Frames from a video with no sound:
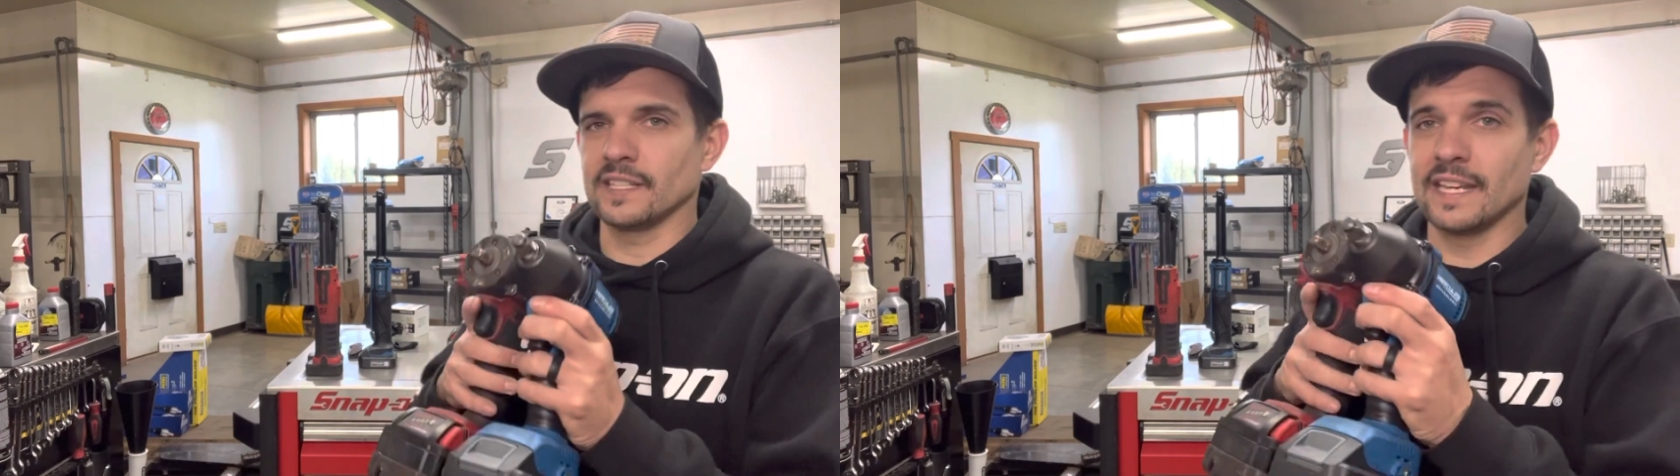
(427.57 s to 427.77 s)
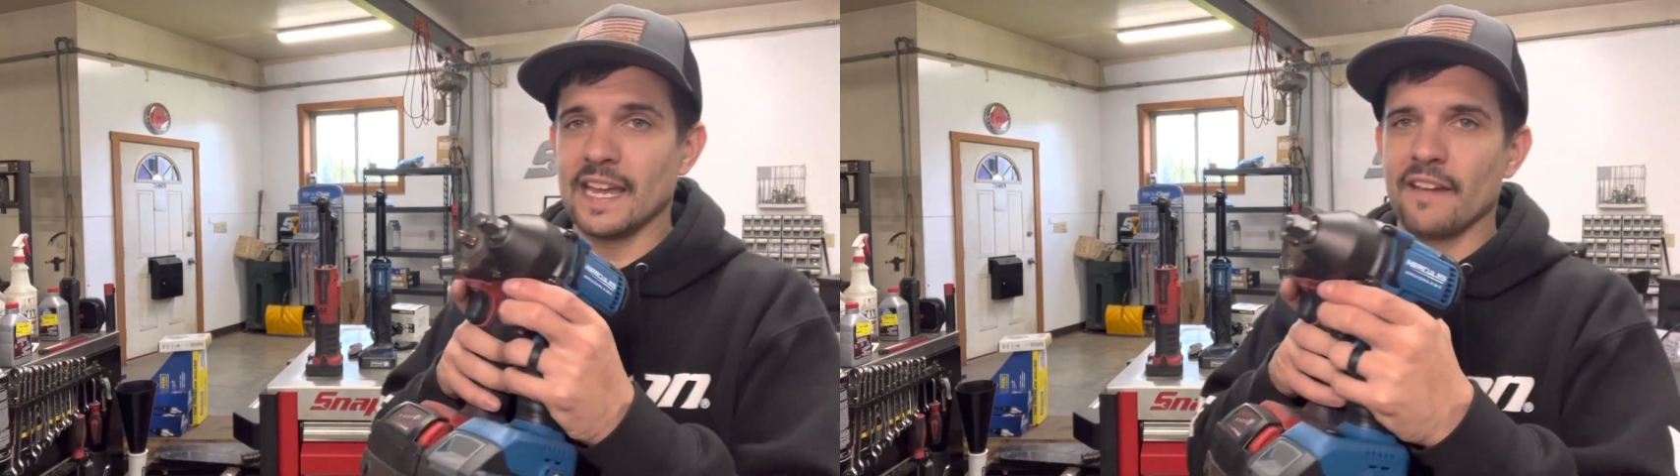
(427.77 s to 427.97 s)

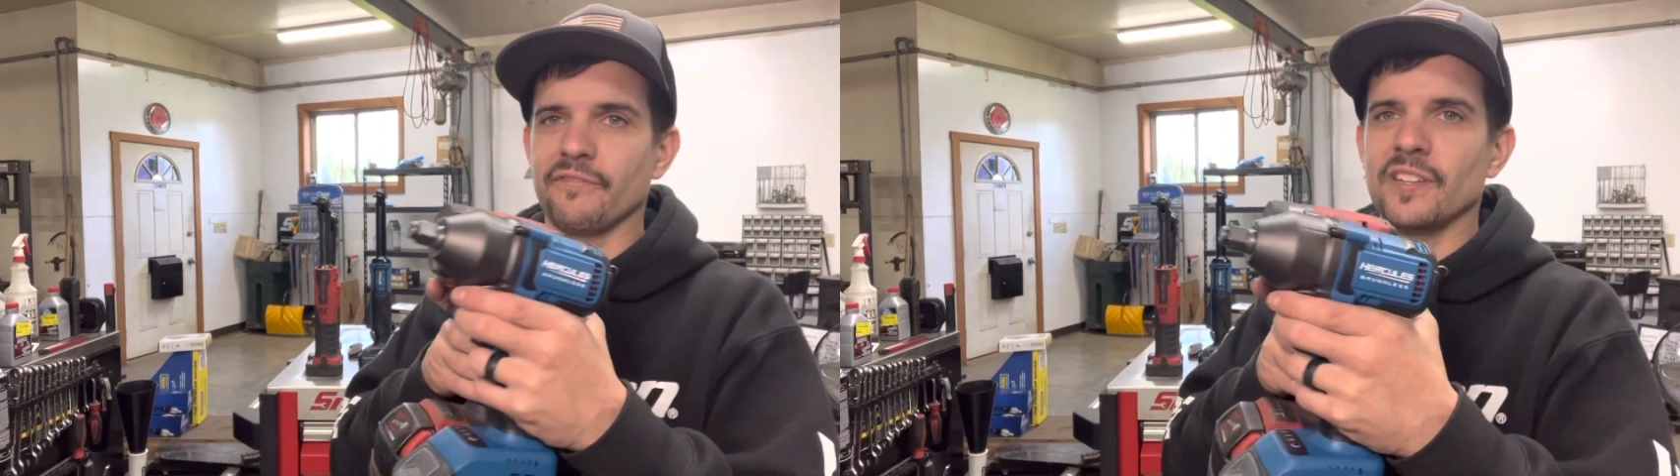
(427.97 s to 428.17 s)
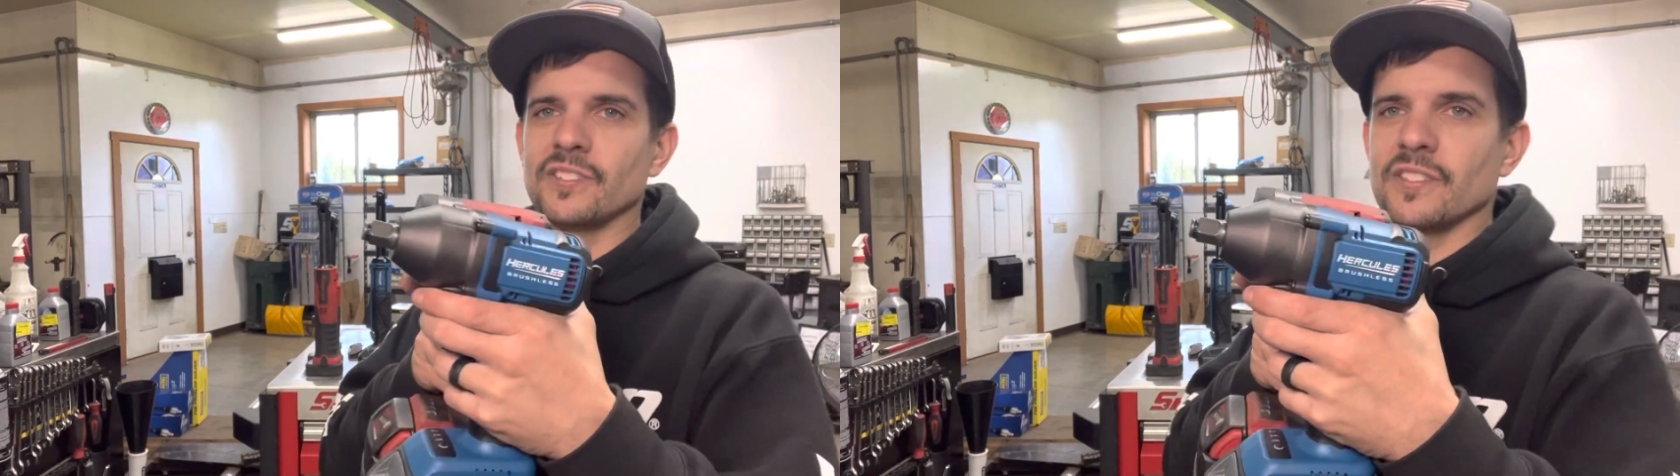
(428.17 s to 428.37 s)
in
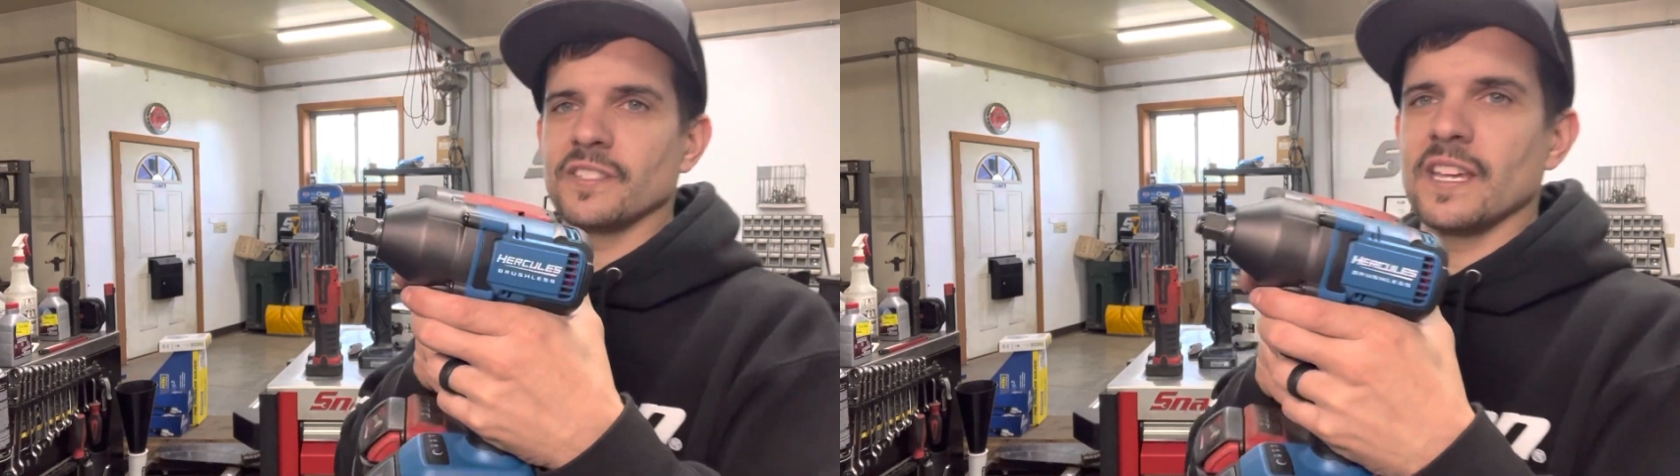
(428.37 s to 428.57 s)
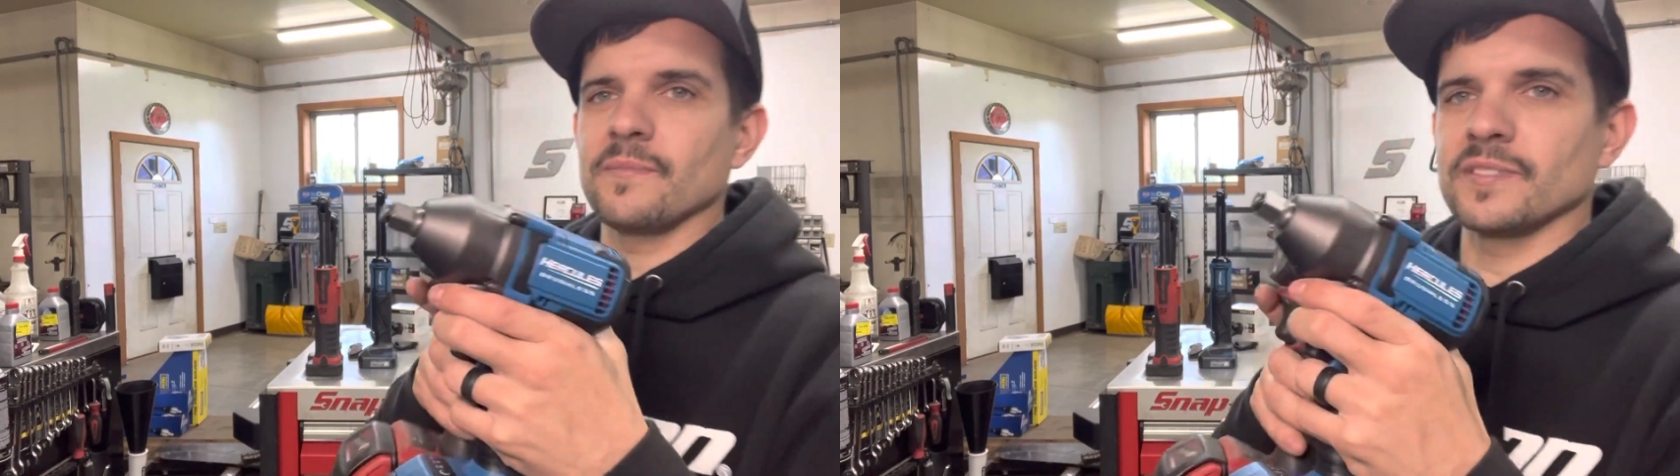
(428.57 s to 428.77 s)
1/2 inch the
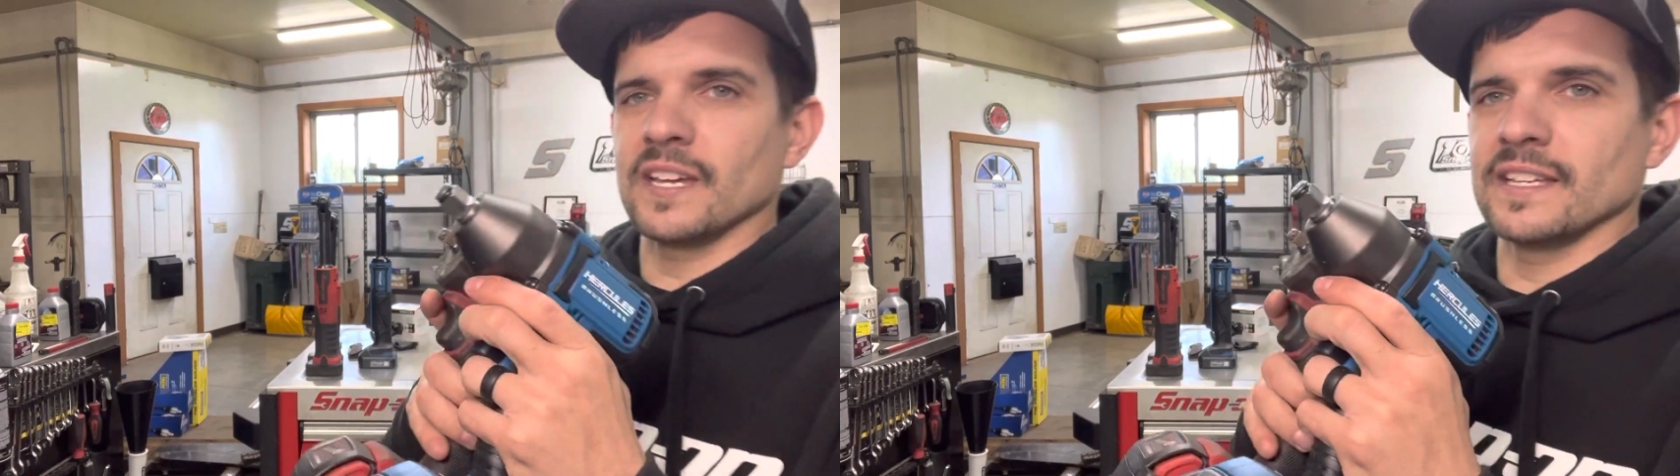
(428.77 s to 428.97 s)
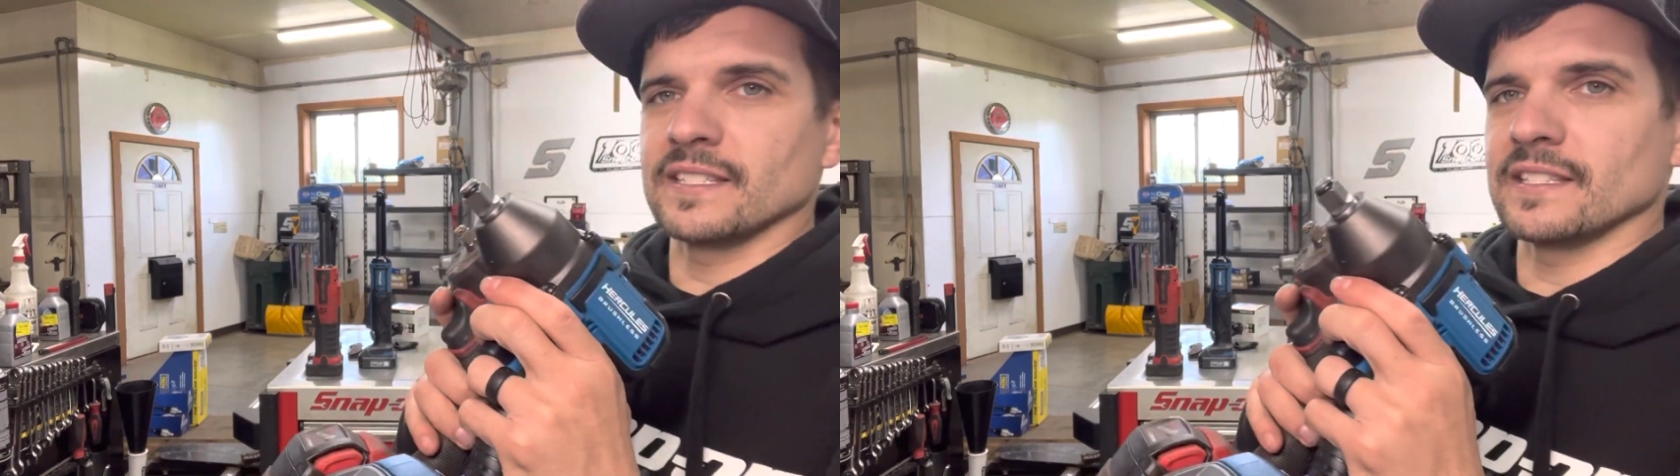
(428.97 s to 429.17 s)
same
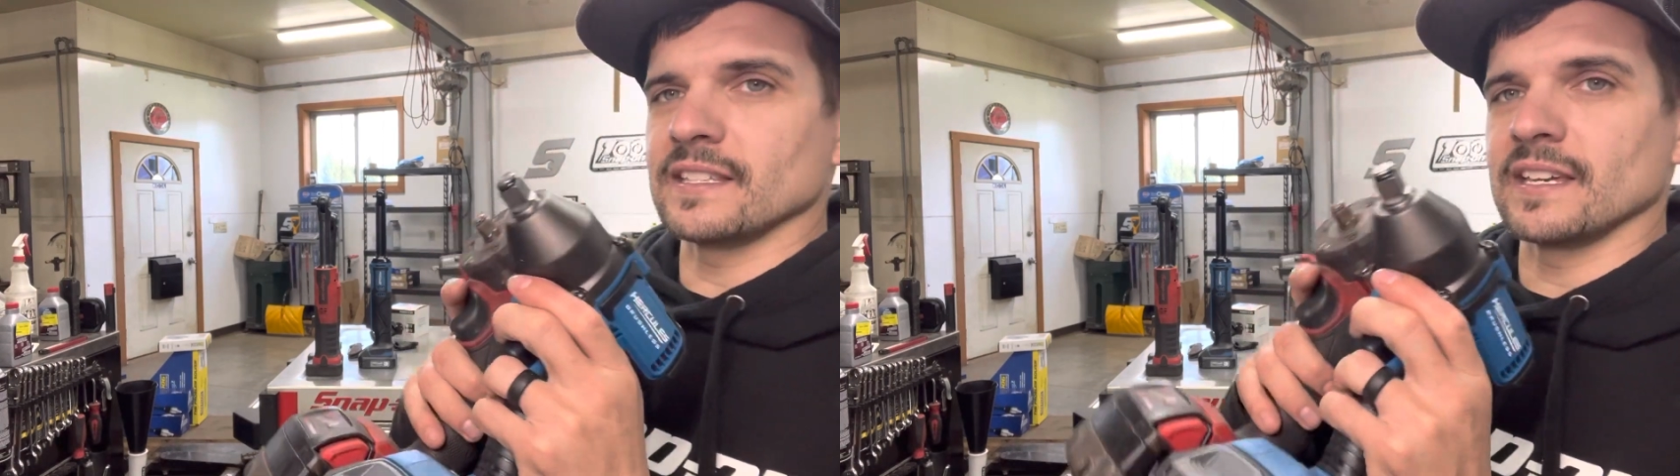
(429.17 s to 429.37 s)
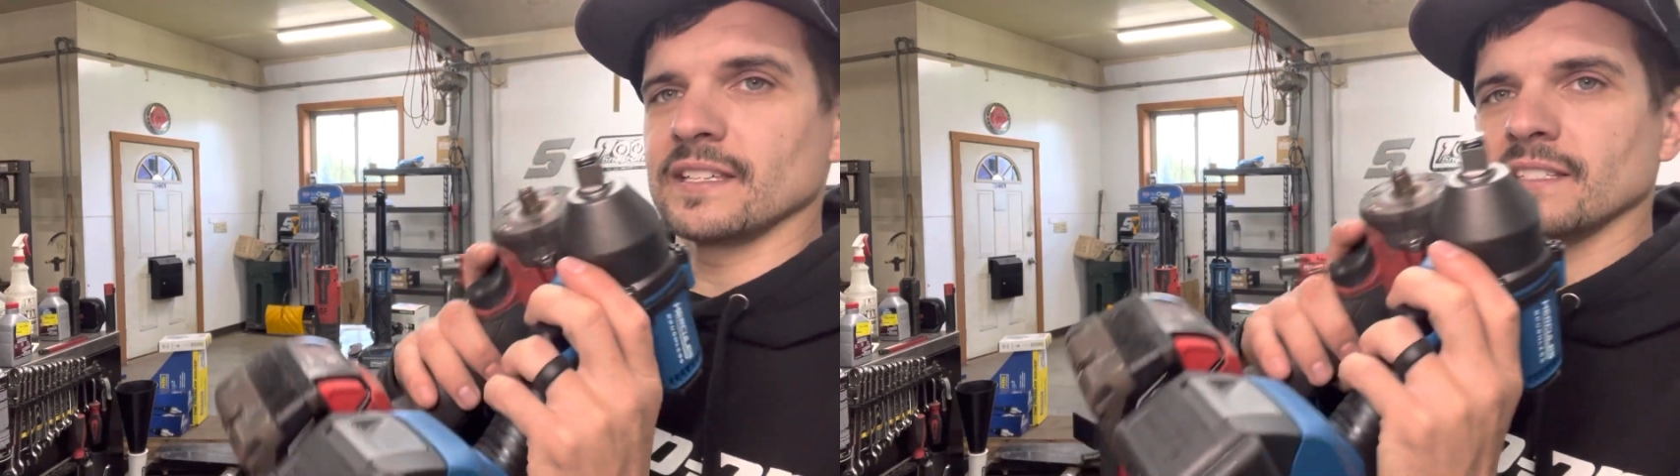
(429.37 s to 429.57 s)
size as
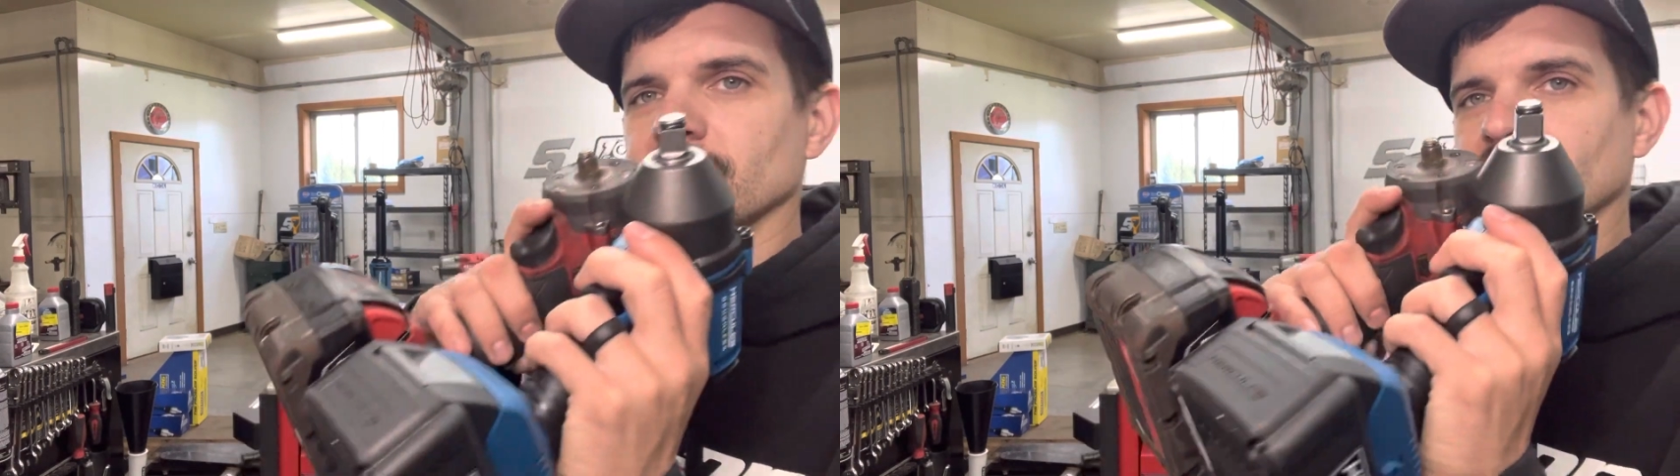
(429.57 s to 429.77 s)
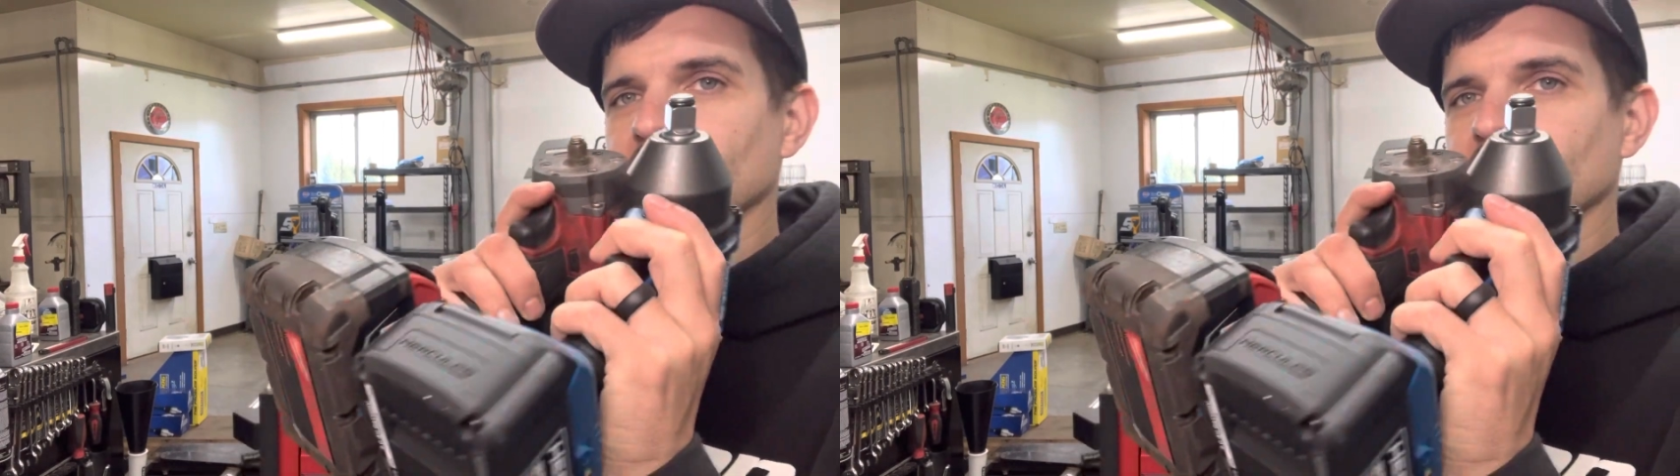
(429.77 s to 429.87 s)
this.